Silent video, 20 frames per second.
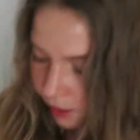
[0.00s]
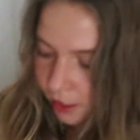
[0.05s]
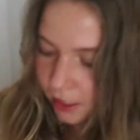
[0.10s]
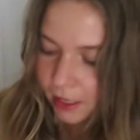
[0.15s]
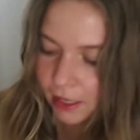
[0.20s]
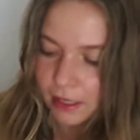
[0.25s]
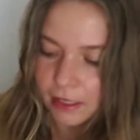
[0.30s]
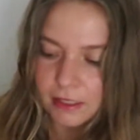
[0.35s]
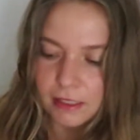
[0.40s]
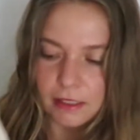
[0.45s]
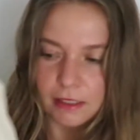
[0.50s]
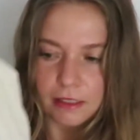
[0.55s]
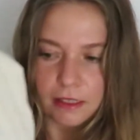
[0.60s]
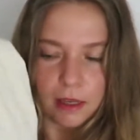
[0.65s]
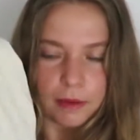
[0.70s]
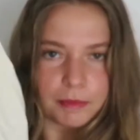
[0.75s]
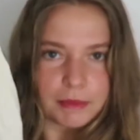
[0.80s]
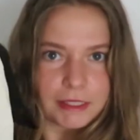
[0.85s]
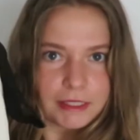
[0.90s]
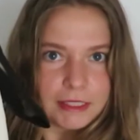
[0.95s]
it
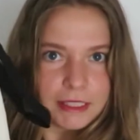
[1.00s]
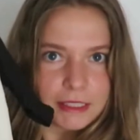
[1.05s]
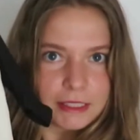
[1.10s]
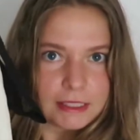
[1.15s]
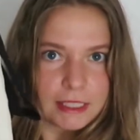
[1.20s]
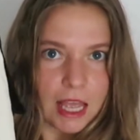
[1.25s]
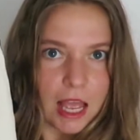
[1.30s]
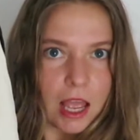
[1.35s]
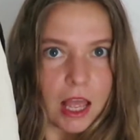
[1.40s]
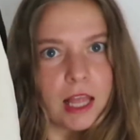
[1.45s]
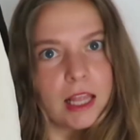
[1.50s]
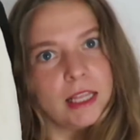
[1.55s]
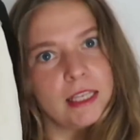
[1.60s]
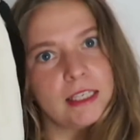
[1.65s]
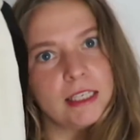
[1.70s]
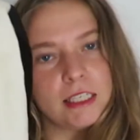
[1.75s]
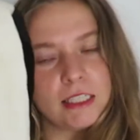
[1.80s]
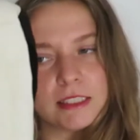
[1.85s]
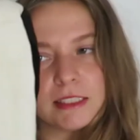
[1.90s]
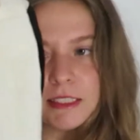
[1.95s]
comes in this
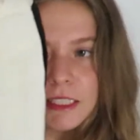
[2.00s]
little